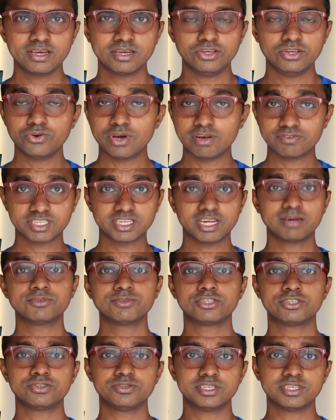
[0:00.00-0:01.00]
You have some
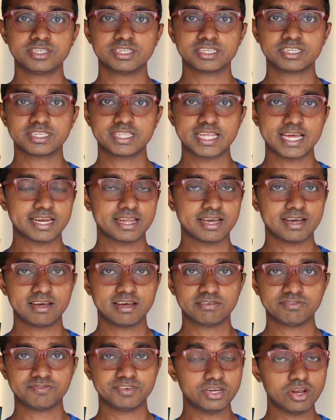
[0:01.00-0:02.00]
students that
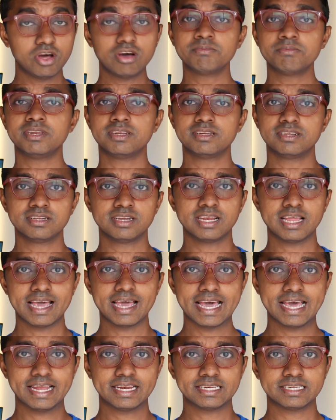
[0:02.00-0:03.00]
are phenomenal
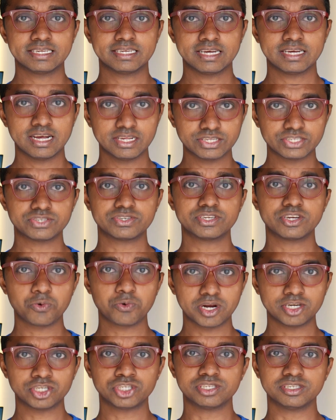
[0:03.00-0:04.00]
at answering
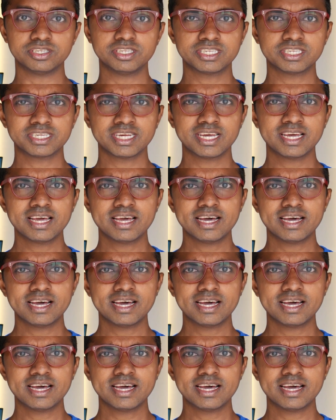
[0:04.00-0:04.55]
questions.